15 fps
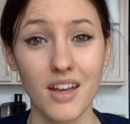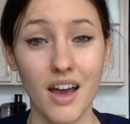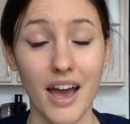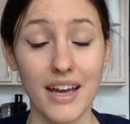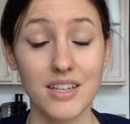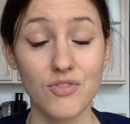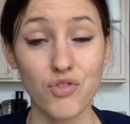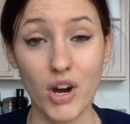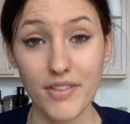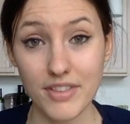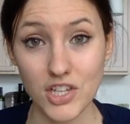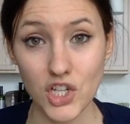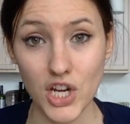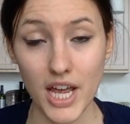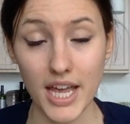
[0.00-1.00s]
I had to write the
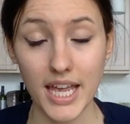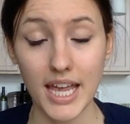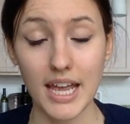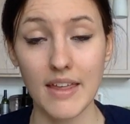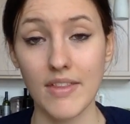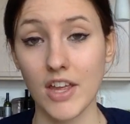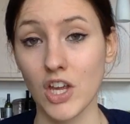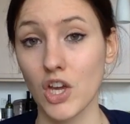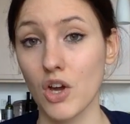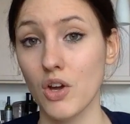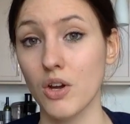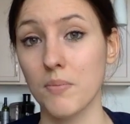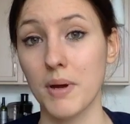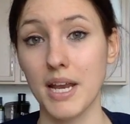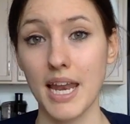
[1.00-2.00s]
check and then go
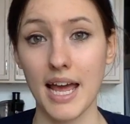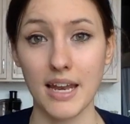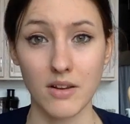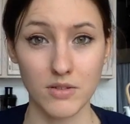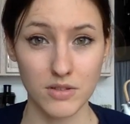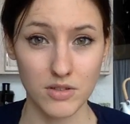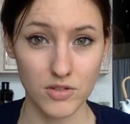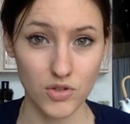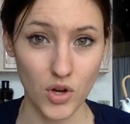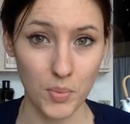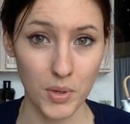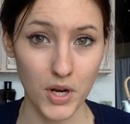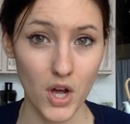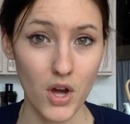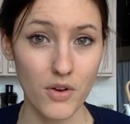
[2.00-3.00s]
to my landlords to
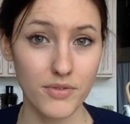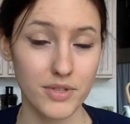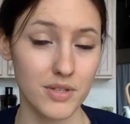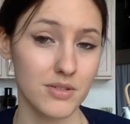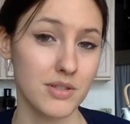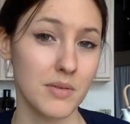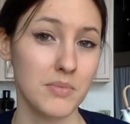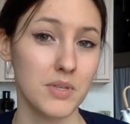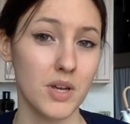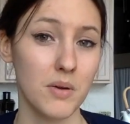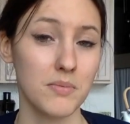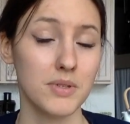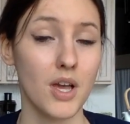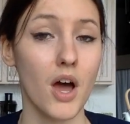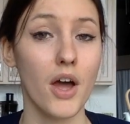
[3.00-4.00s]
drop it off. So
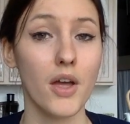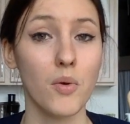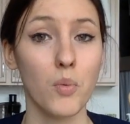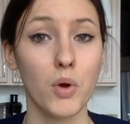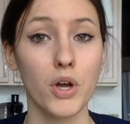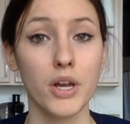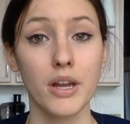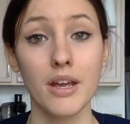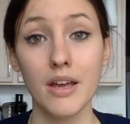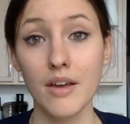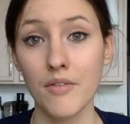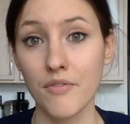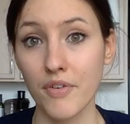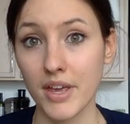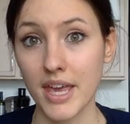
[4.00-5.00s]
sometimes I would
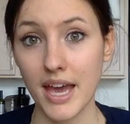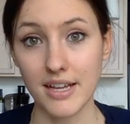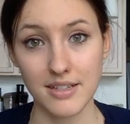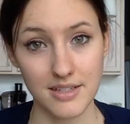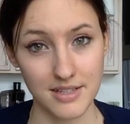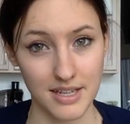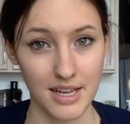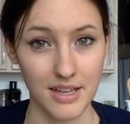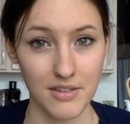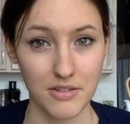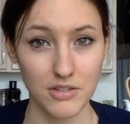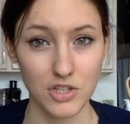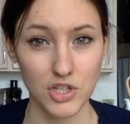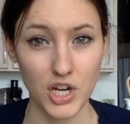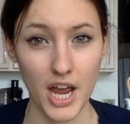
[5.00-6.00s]
forget to take the
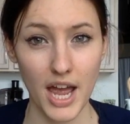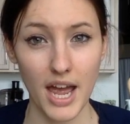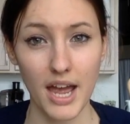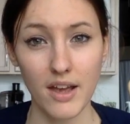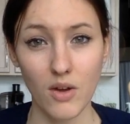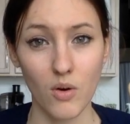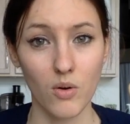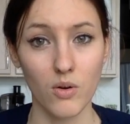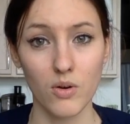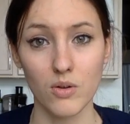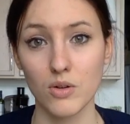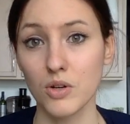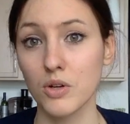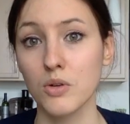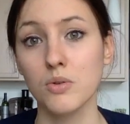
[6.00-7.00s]
check
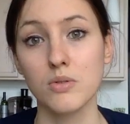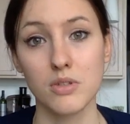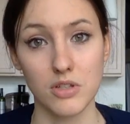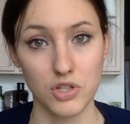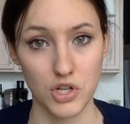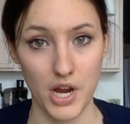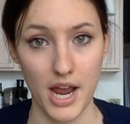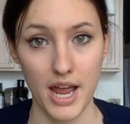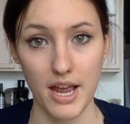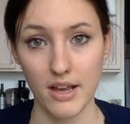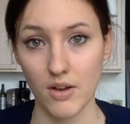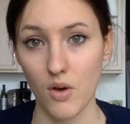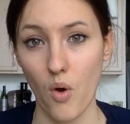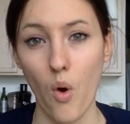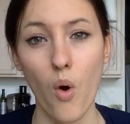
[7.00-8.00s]
or lose the
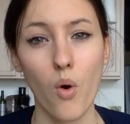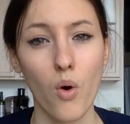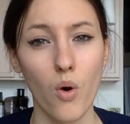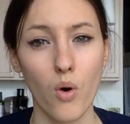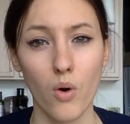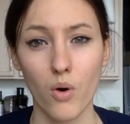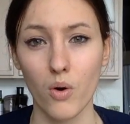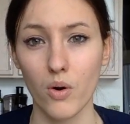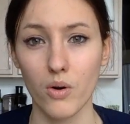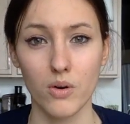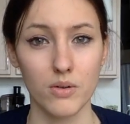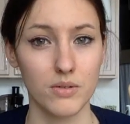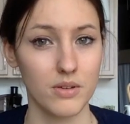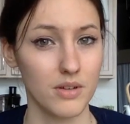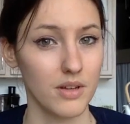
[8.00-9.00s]
check
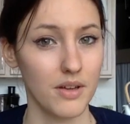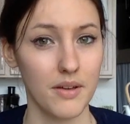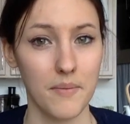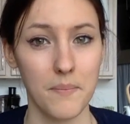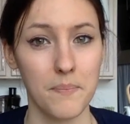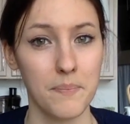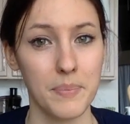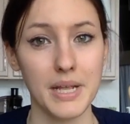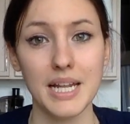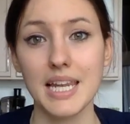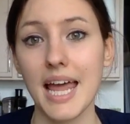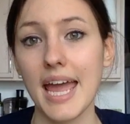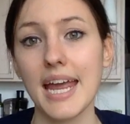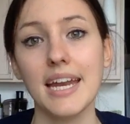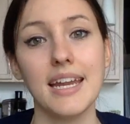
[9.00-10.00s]
or be
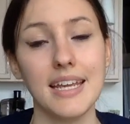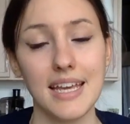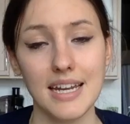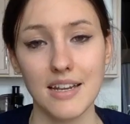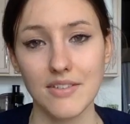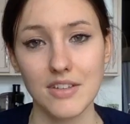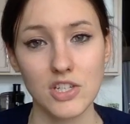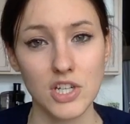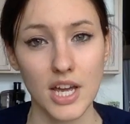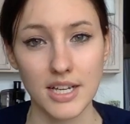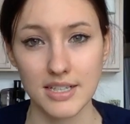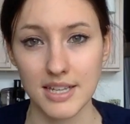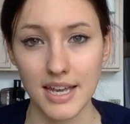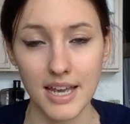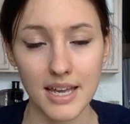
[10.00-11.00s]
late in getting the
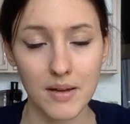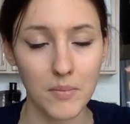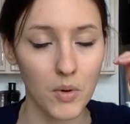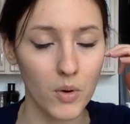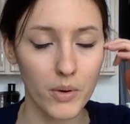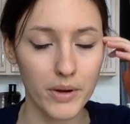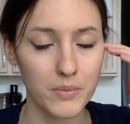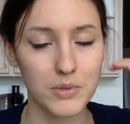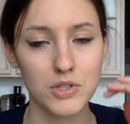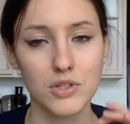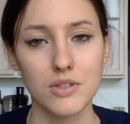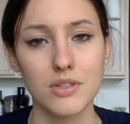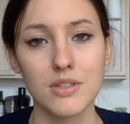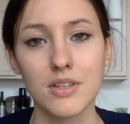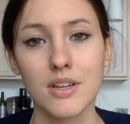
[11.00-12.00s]
check to him, or it was
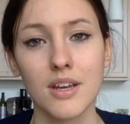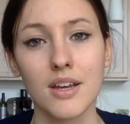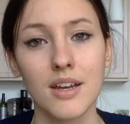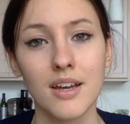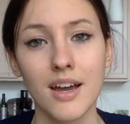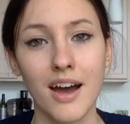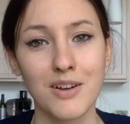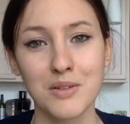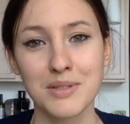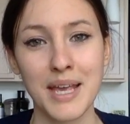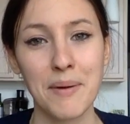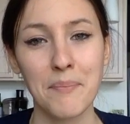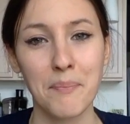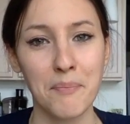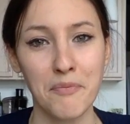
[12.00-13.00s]
just, I just
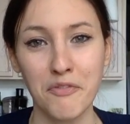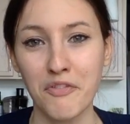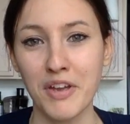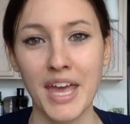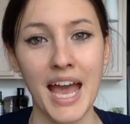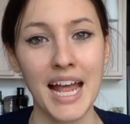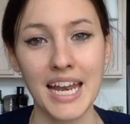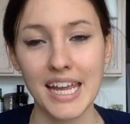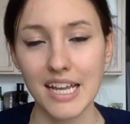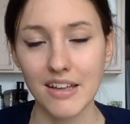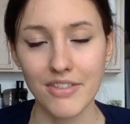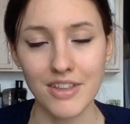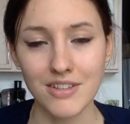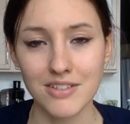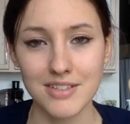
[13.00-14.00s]
kept forgetting
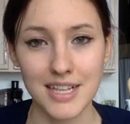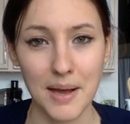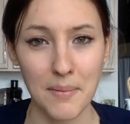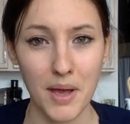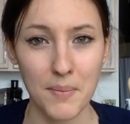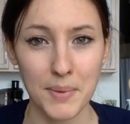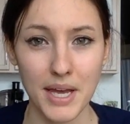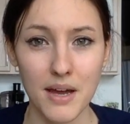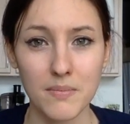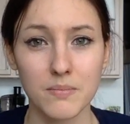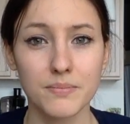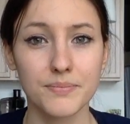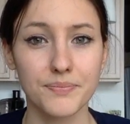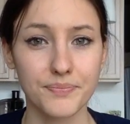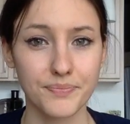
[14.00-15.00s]
and things just kept coming up.